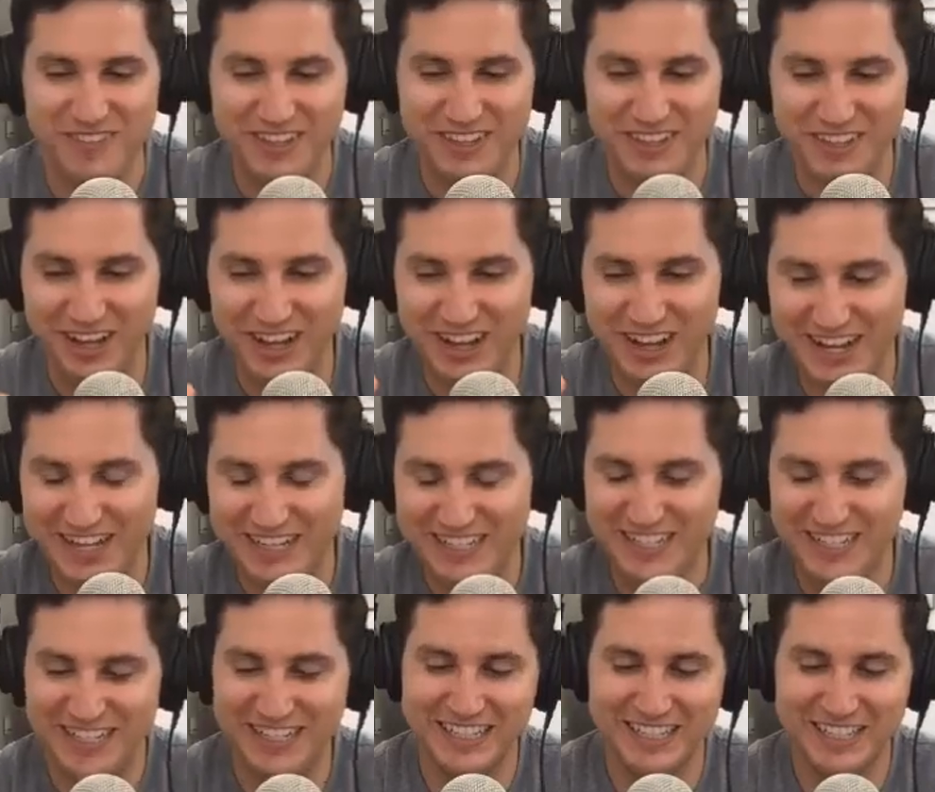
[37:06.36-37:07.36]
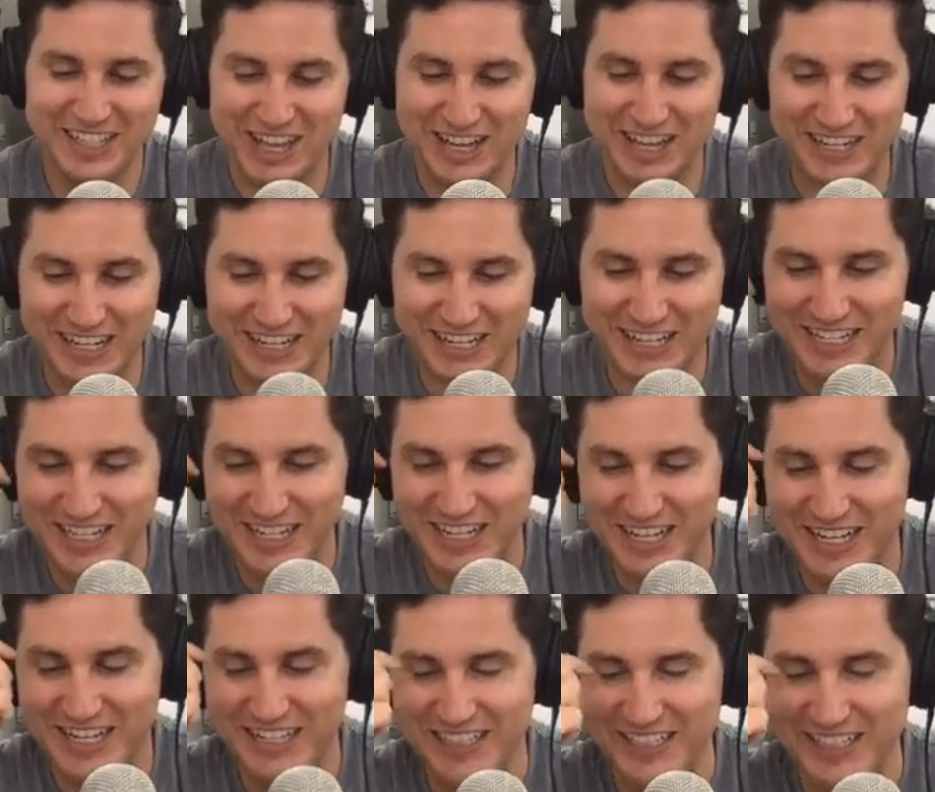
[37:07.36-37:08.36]
I like that. I didn't,
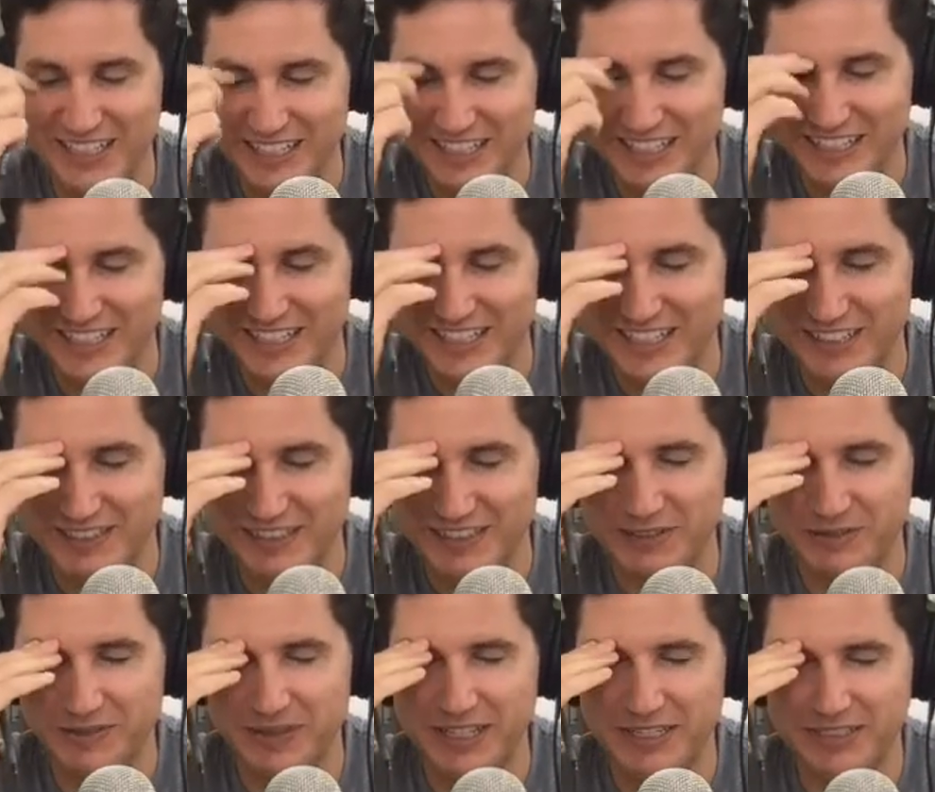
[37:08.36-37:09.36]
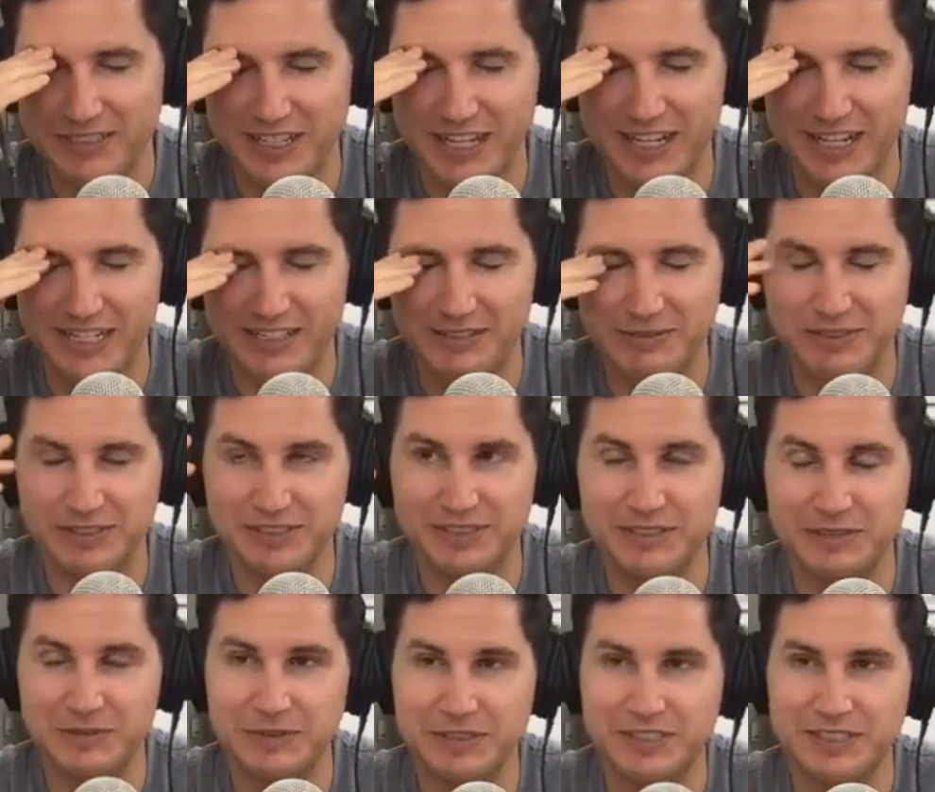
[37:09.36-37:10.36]
the way you said it
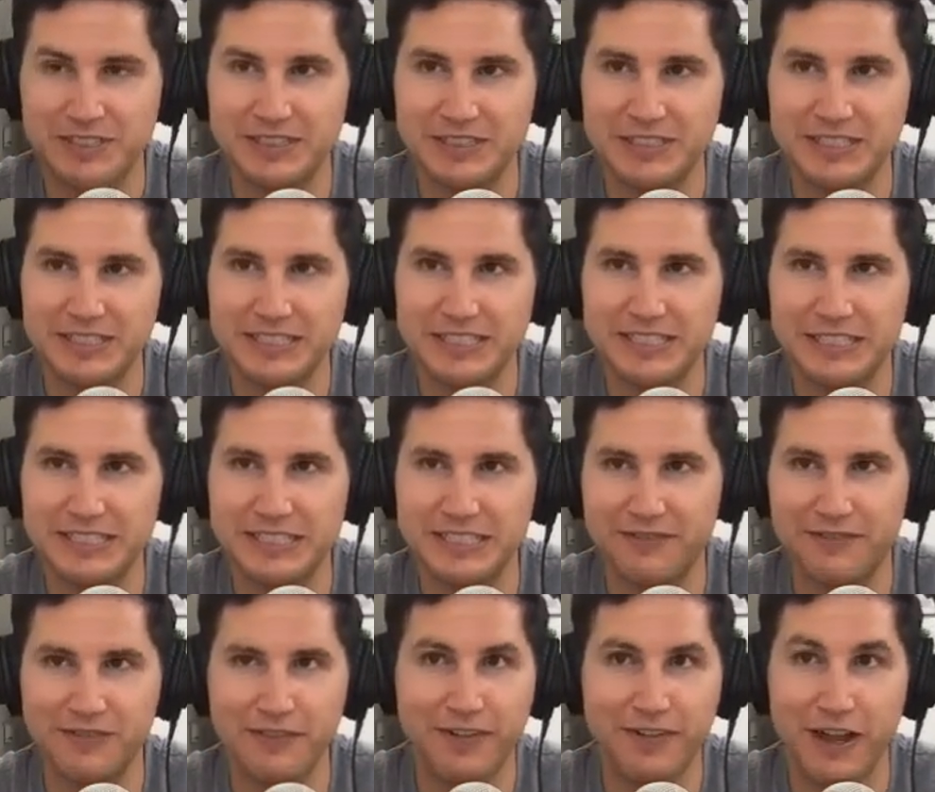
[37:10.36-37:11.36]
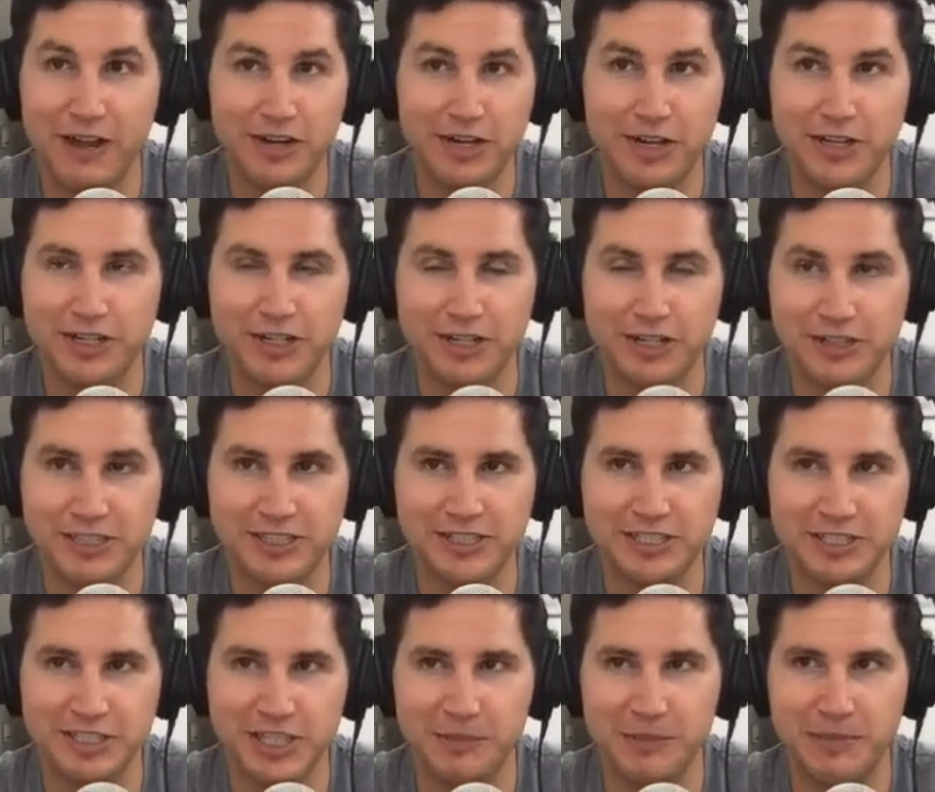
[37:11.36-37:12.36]
was different from how I heard it, or at least
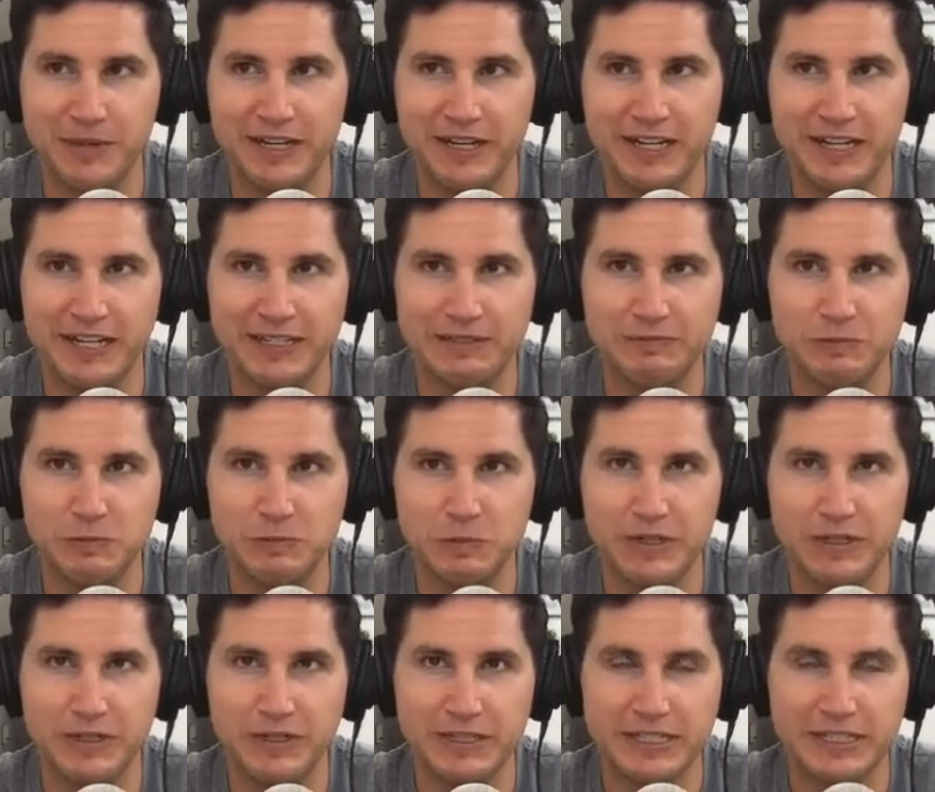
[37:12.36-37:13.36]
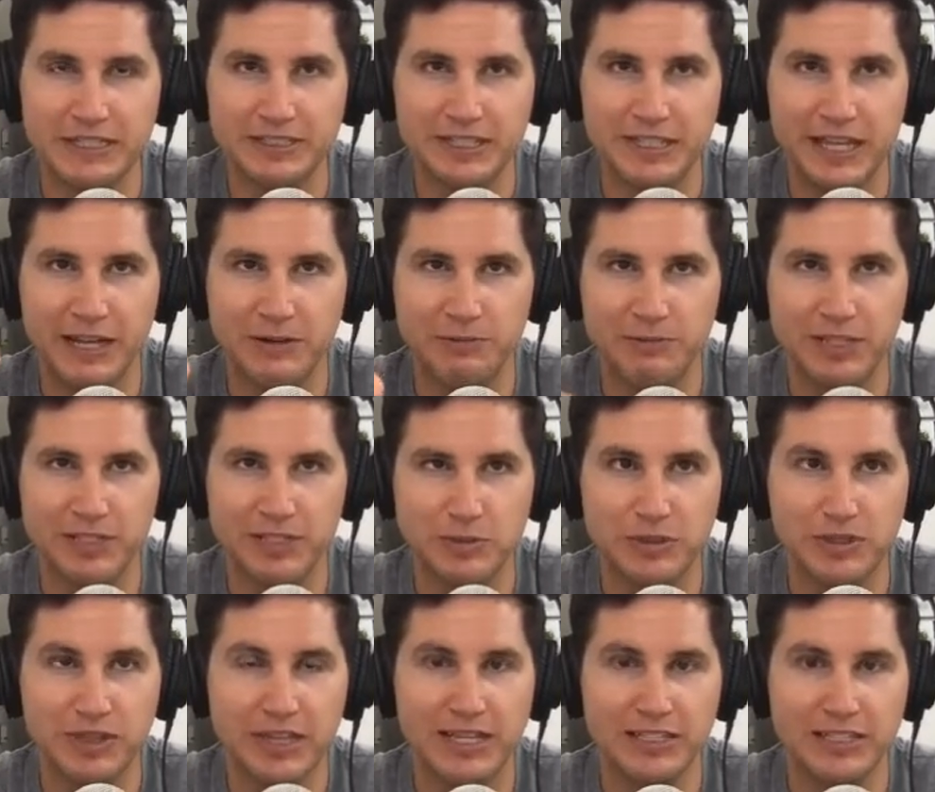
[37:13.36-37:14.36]
interpreted. And cause I wrestle
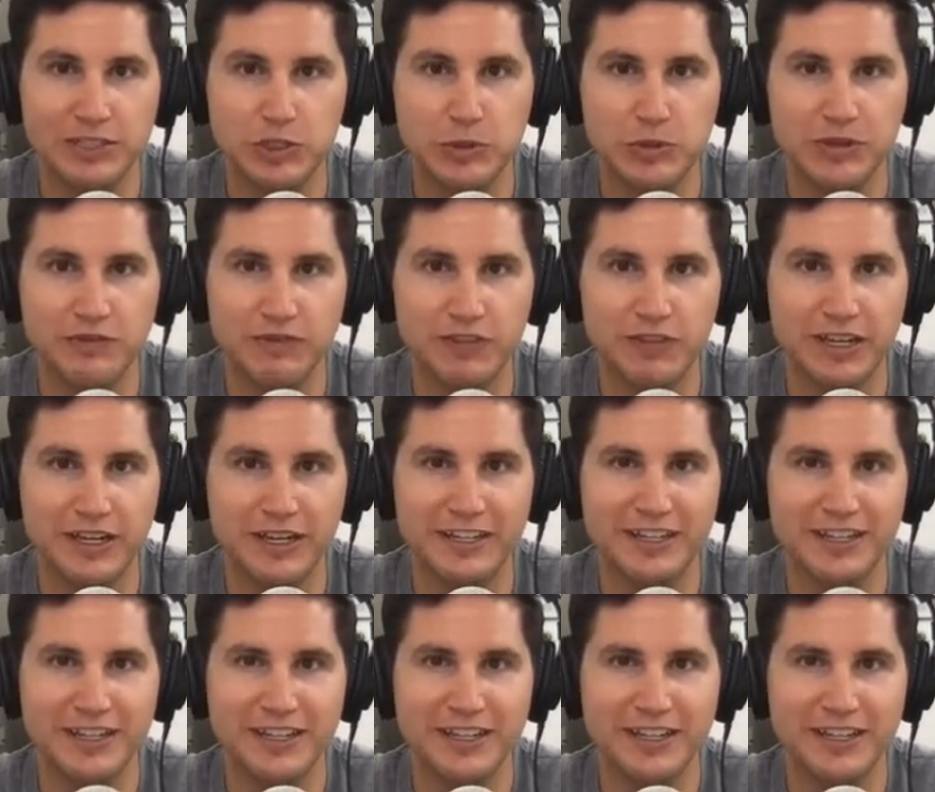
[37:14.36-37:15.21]
with that too, of the